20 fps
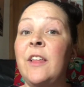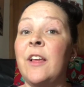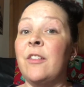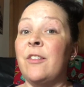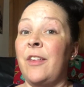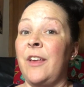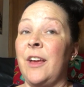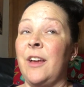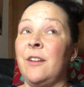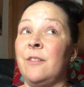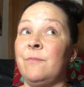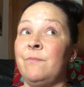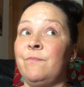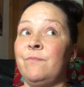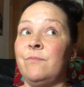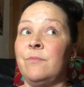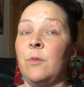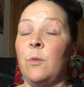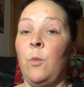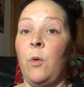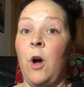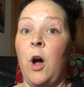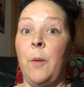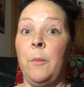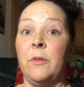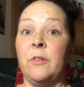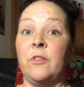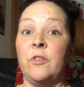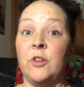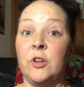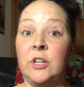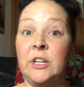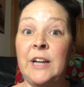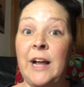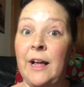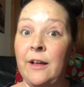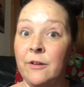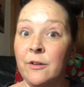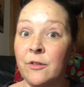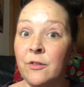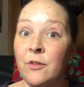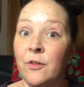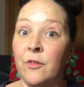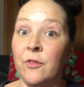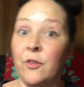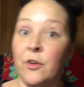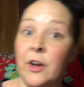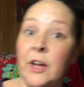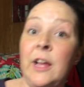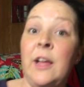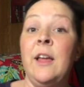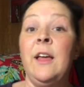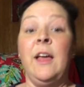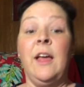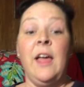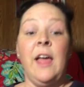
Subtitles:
That's like, well, almost $30 for free.